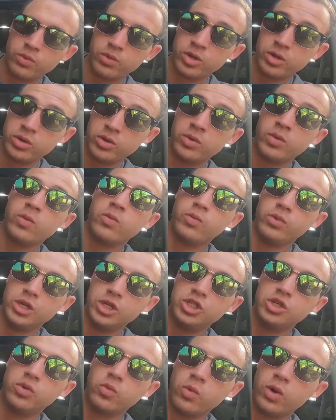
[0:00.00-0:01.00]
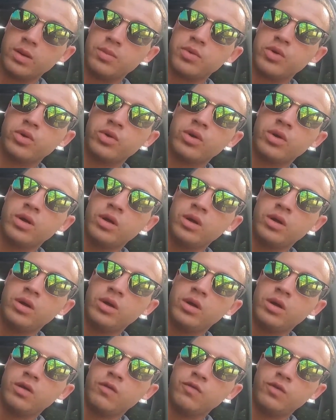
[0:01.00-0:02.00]
rear windshield wiper
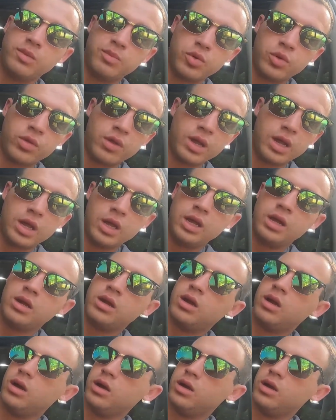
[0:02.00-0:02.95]
flipper thingy